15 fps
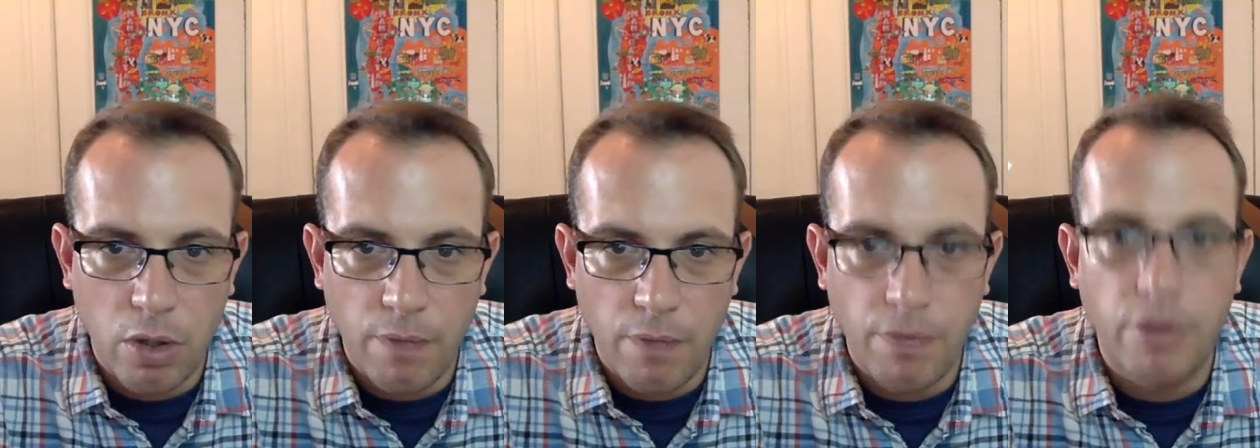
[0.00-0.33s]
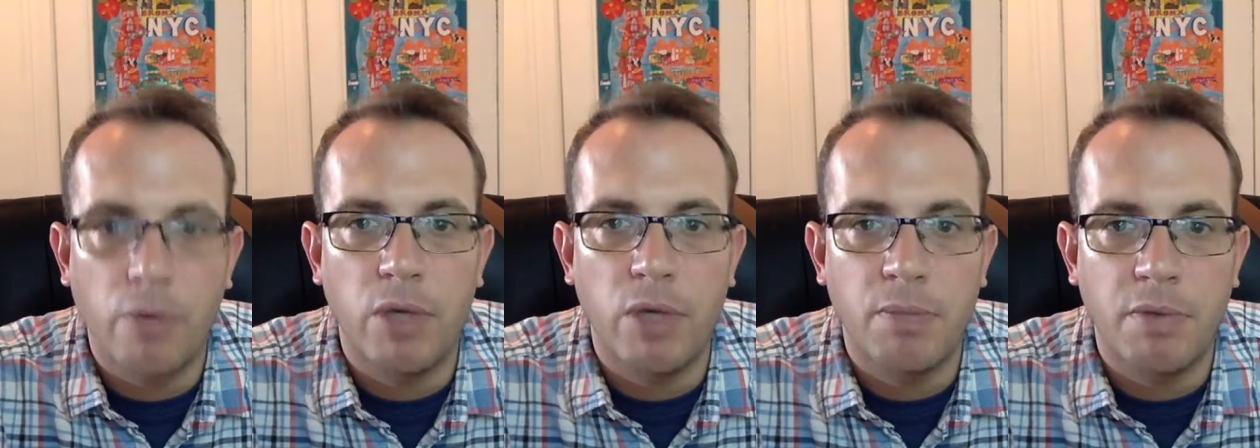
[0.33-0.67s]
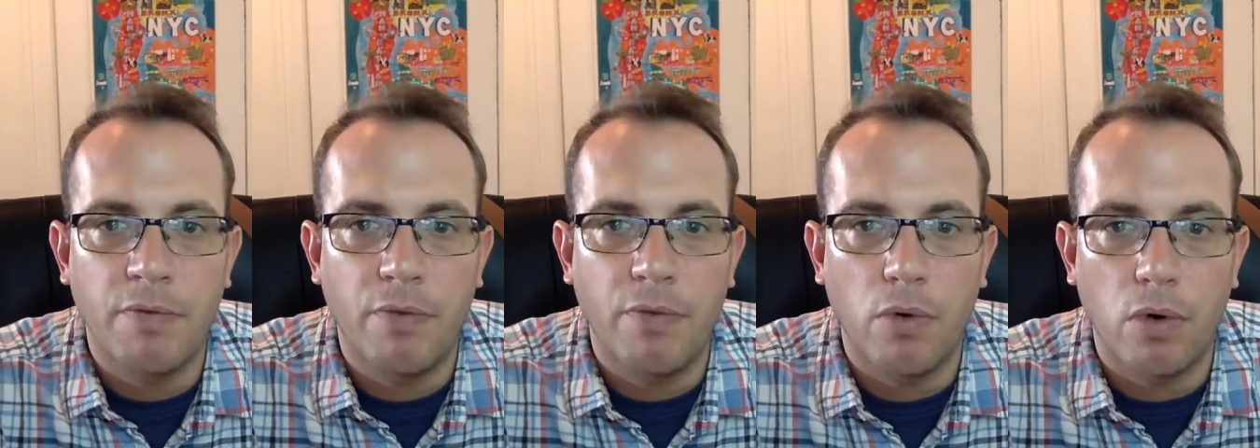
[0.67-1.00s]
the week
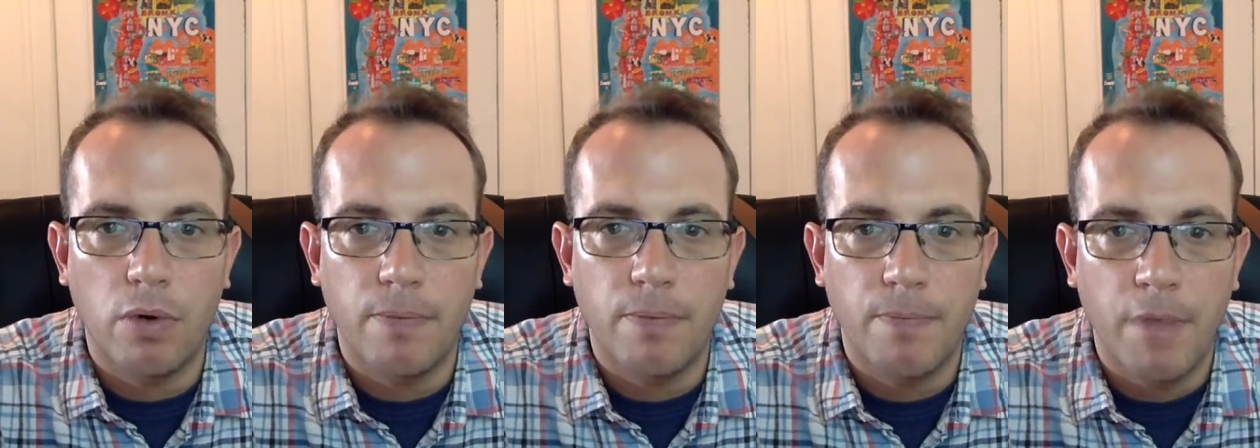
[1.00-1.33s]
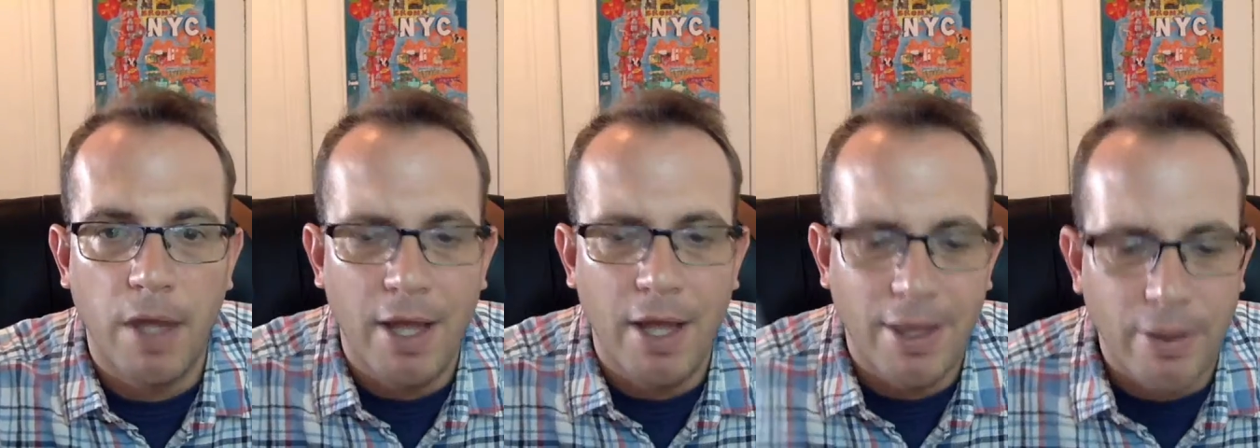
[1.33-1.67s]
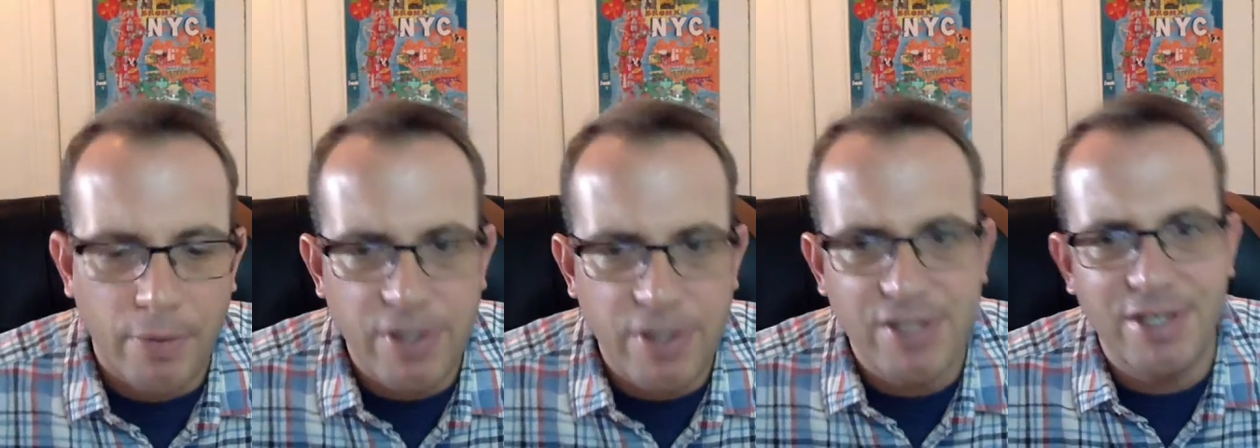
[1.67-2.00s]
before. The
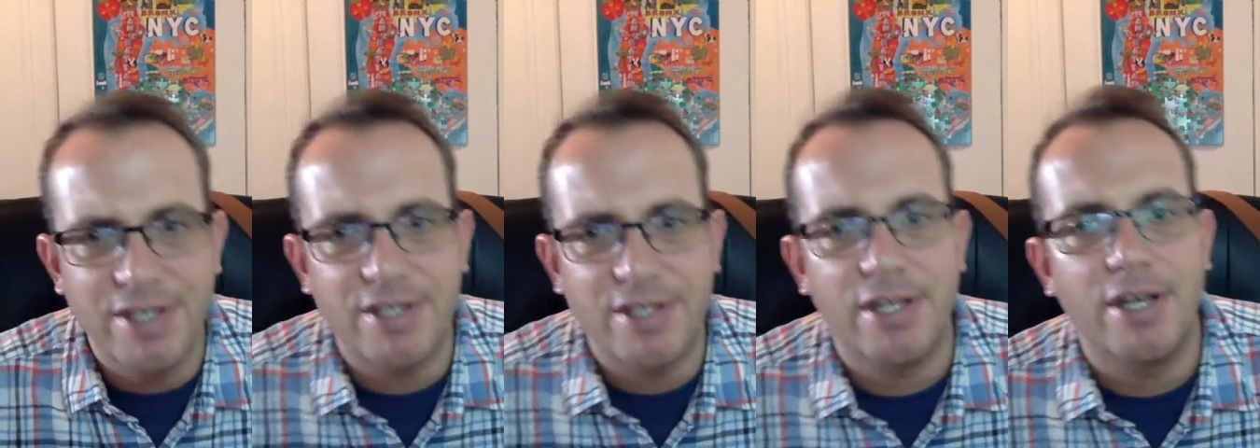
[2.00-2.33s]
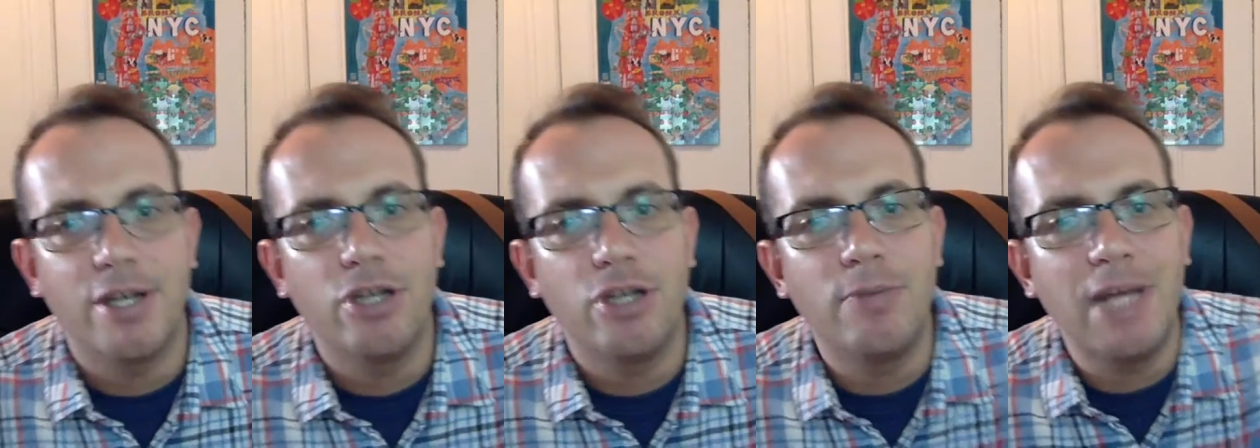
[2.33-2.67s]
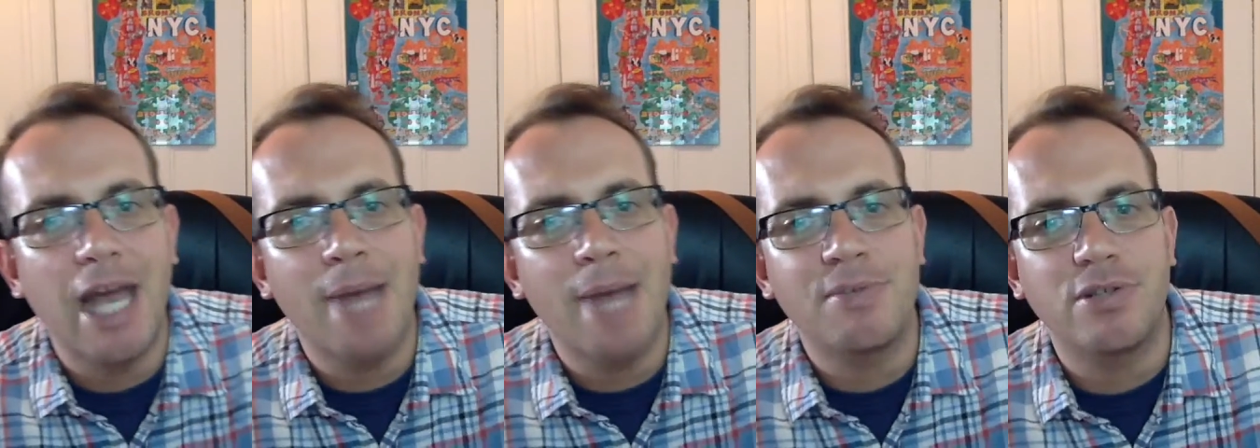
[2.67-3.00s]
reason is, you'd be
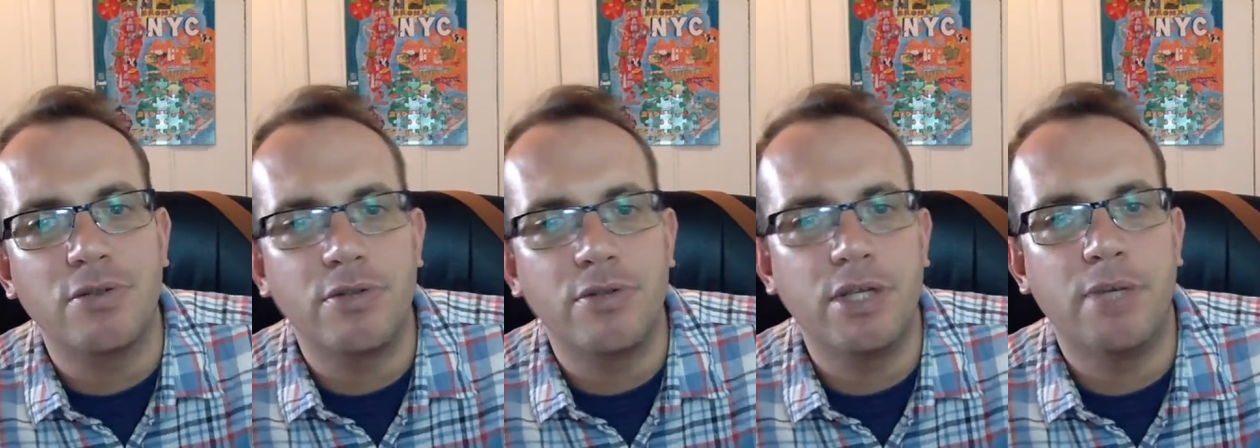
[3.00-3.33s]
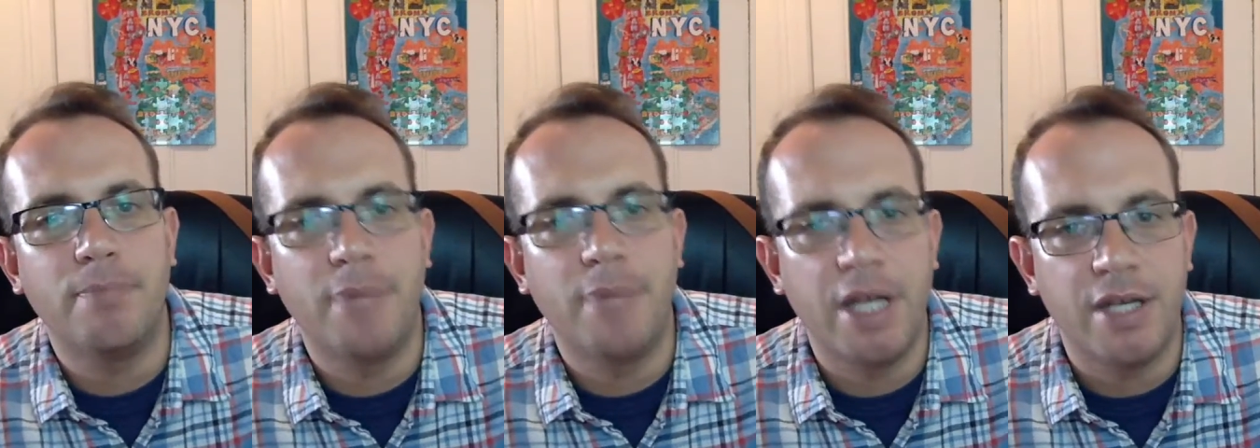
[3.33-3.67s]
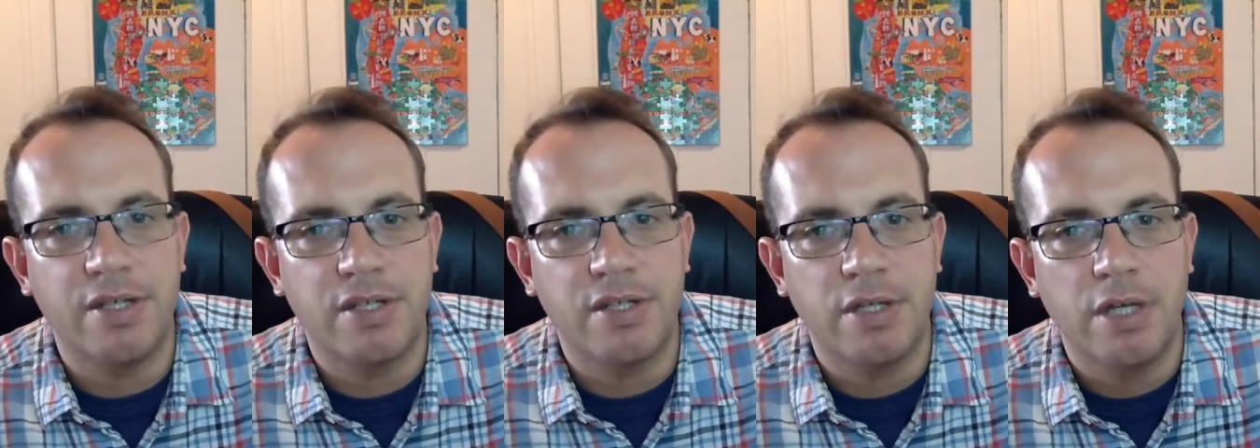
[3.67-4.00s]
absolutely amazed.